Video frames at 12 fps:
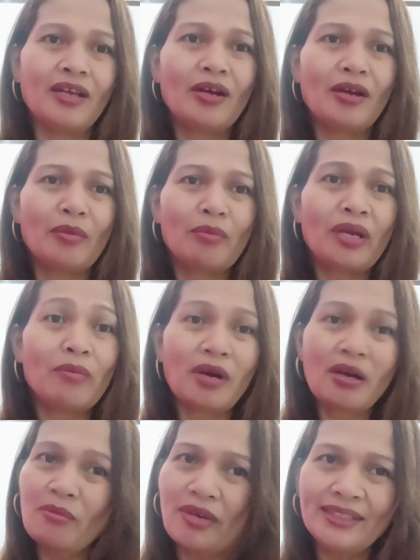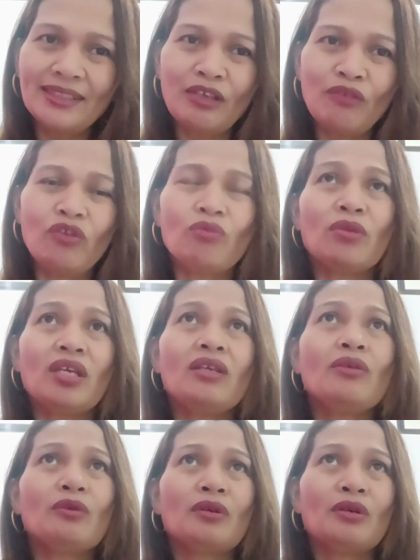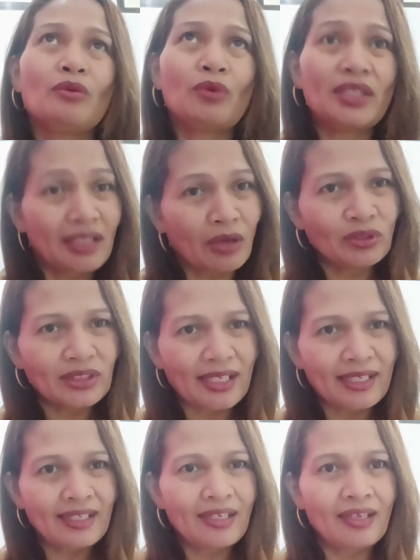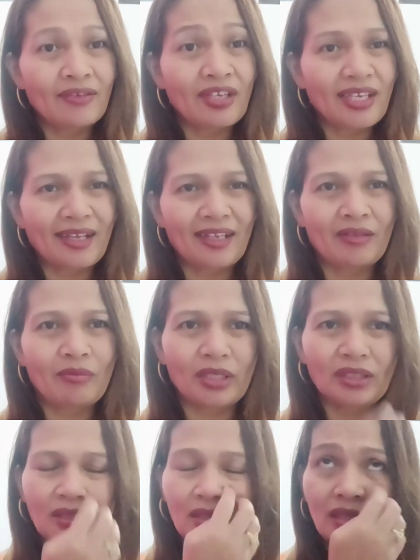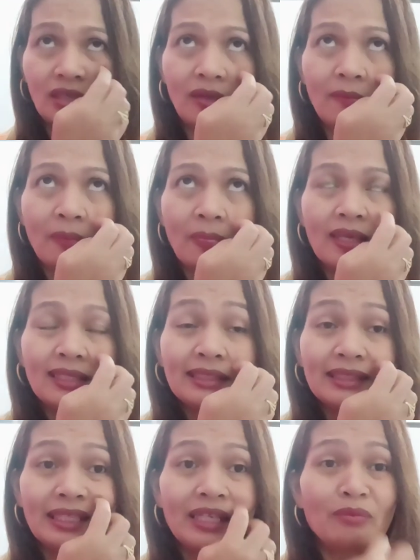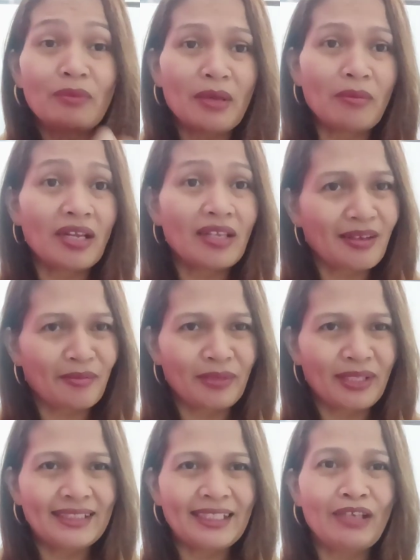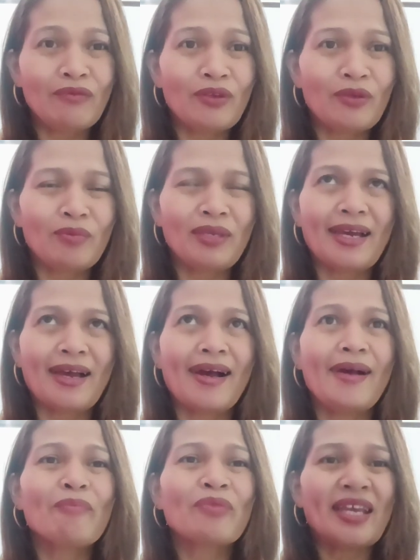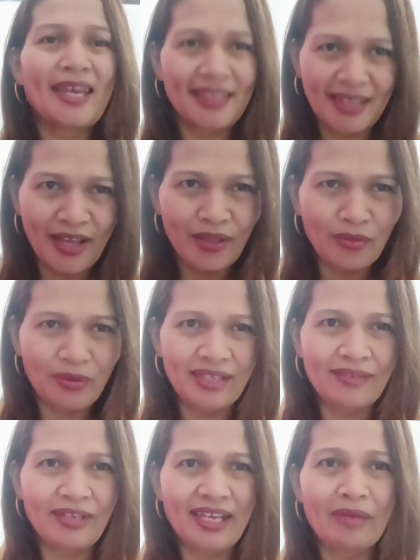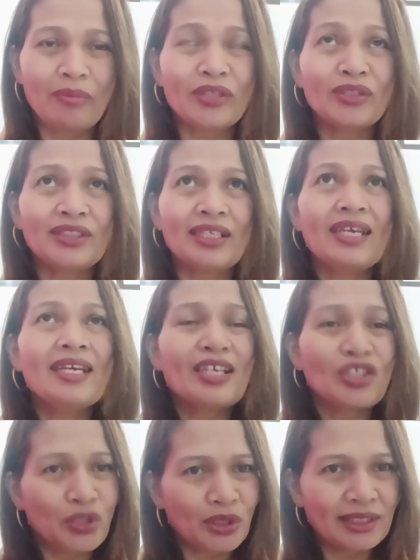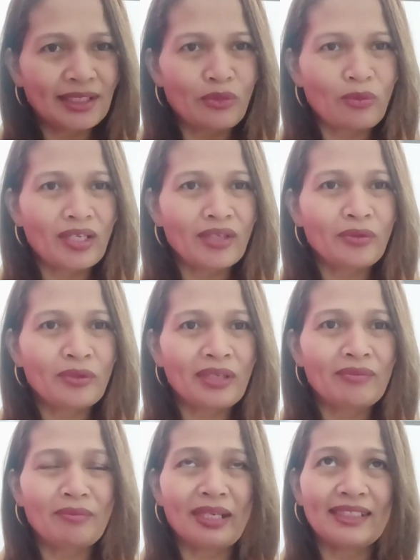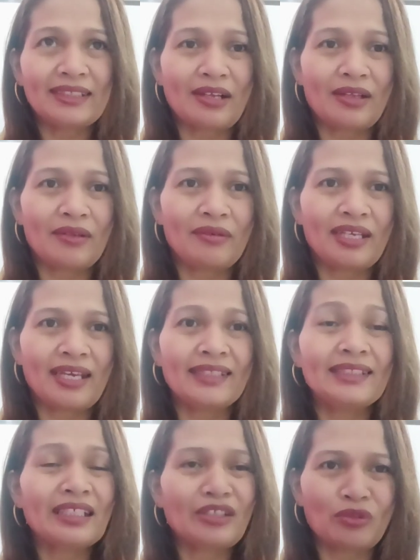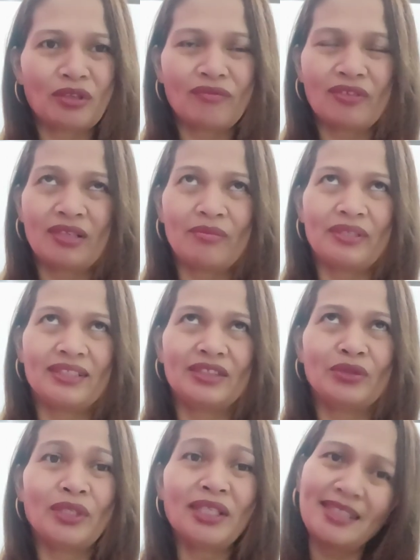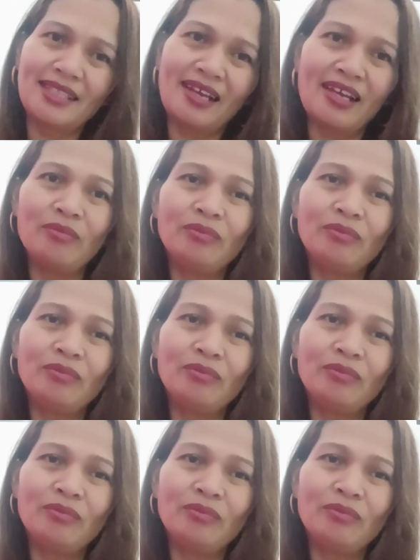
my Baba is giving me 1,000 real, but still my madam is giving me 800 real because she is the one who gave my salary and sent to the Philippines. So that time,